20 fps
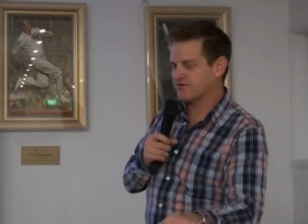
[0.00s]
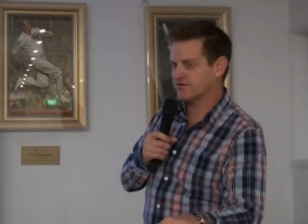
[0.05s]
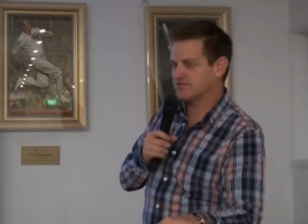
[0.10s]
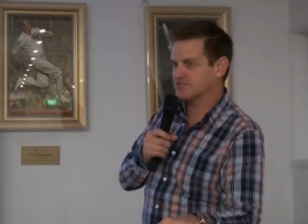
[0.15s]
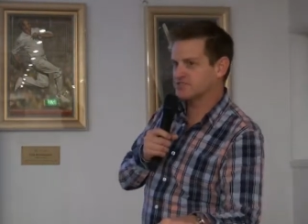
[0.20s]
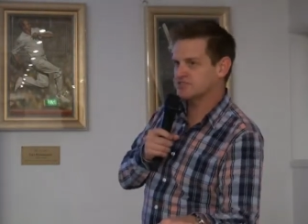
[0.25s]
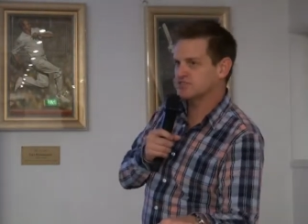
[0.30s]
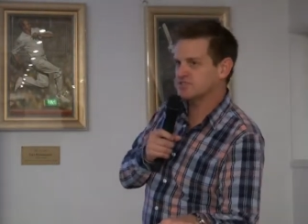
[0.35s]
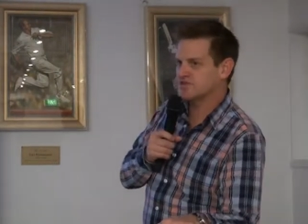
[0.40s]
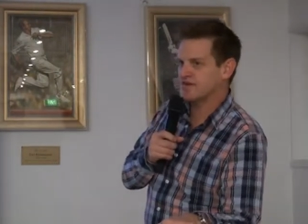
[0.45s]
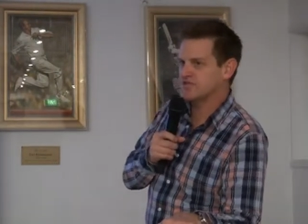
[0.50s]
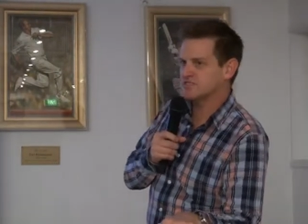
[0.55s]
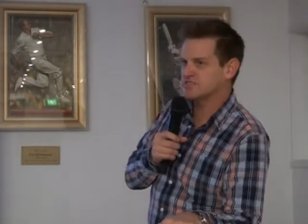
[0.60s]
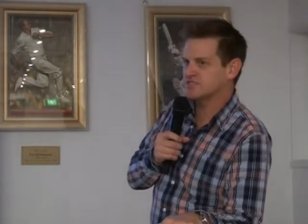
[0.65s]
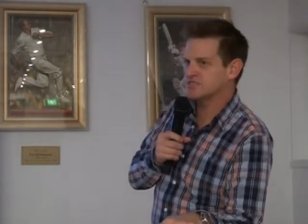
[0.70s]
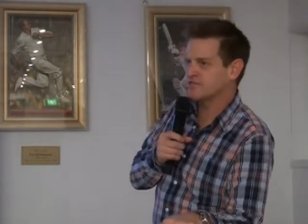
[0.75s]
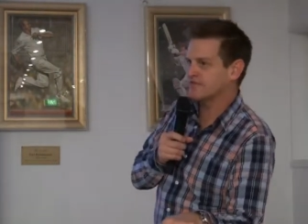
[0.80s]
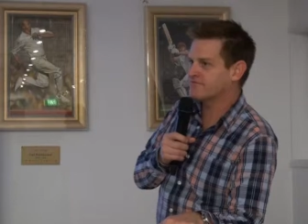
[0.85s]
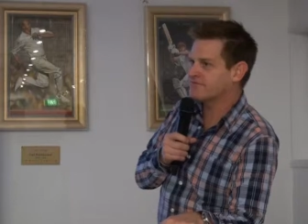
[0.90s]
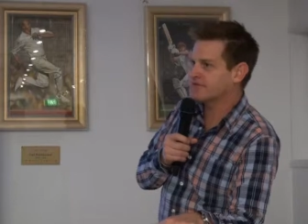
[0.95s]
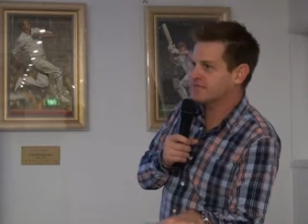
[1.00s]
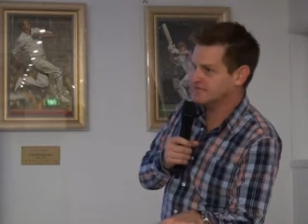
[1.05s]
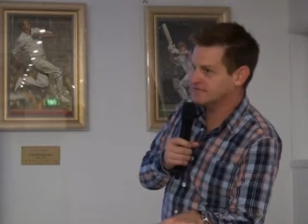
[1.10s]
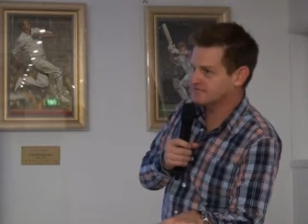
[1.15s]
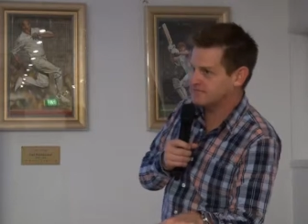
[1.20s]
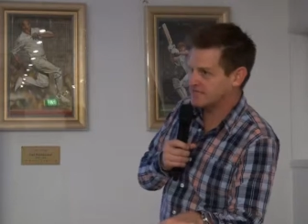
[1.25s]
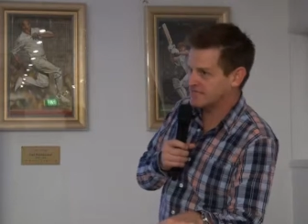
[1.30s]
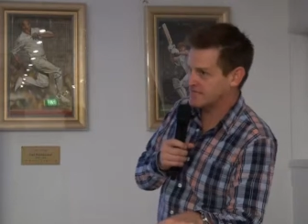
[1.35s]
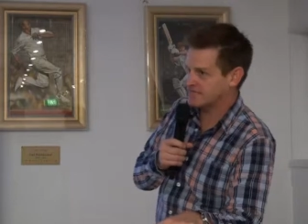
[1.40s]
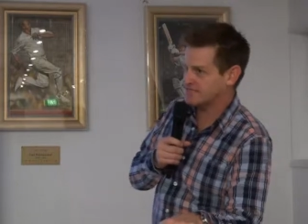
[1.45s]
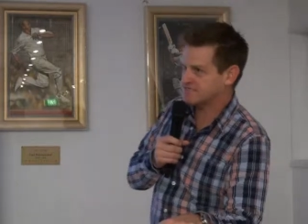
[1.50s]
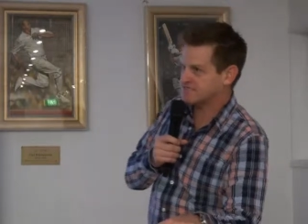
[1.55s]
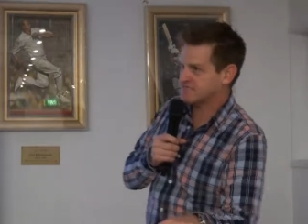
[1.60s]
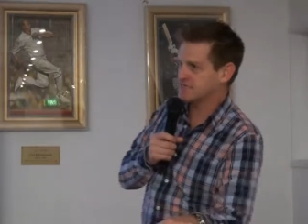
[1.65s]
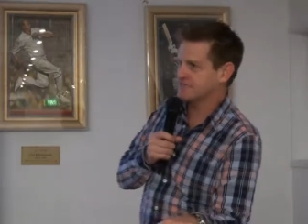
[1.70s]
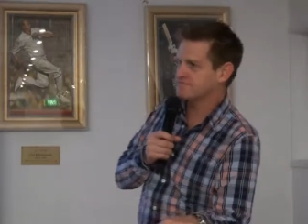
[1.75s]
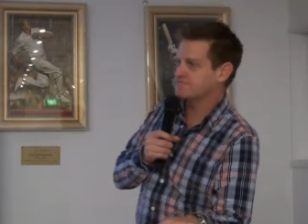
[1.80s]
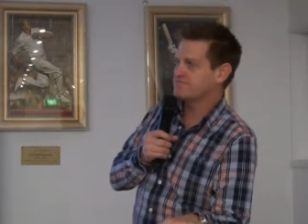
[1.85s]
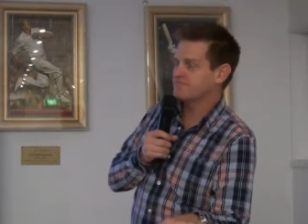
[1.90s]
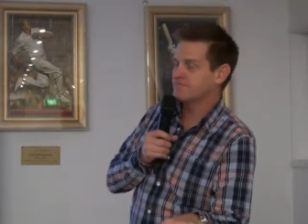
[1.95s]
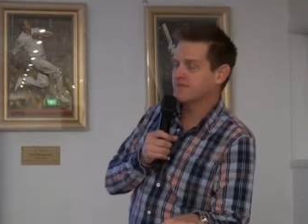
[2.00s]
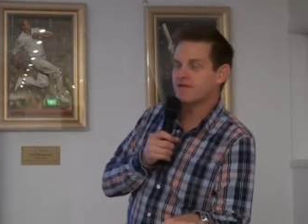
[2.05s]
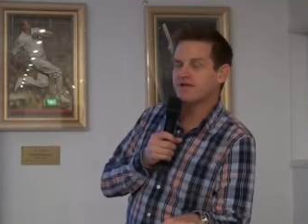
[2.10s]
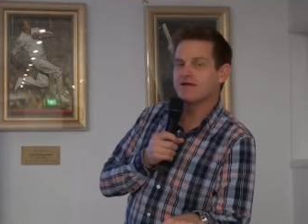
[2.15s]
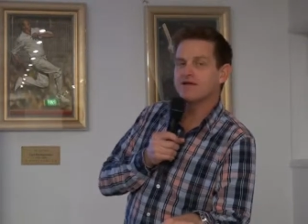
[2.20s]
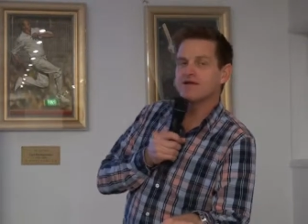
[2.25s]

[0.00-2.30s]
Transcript: for registration, and he rings me and he said,